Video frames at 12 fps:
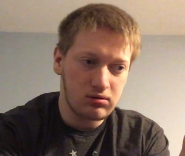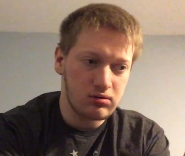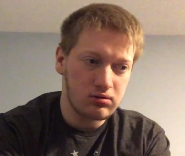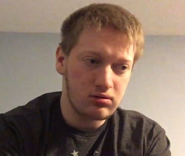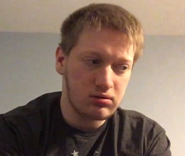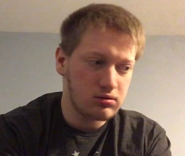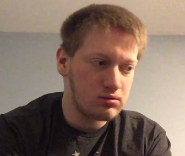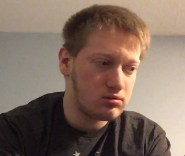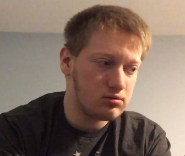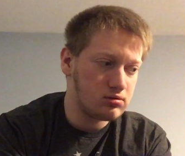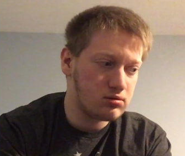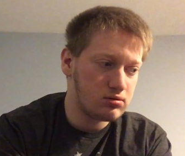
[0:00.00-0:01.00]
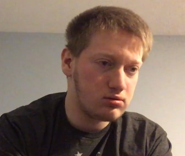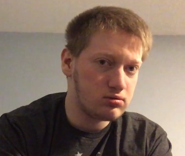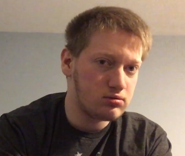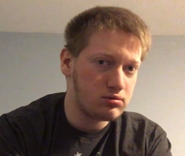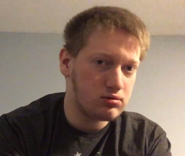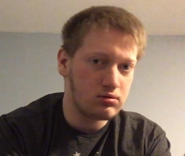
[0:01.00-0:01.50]

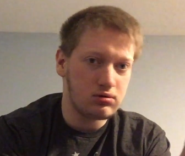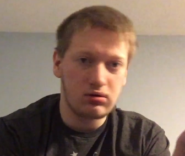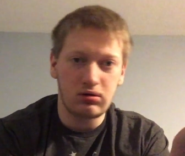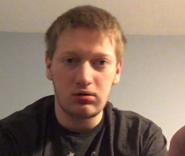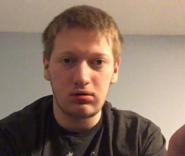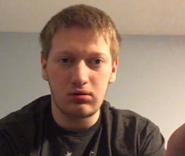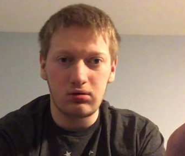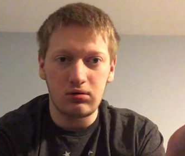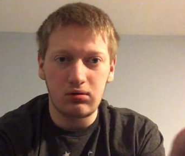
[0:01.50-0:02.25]
(silence)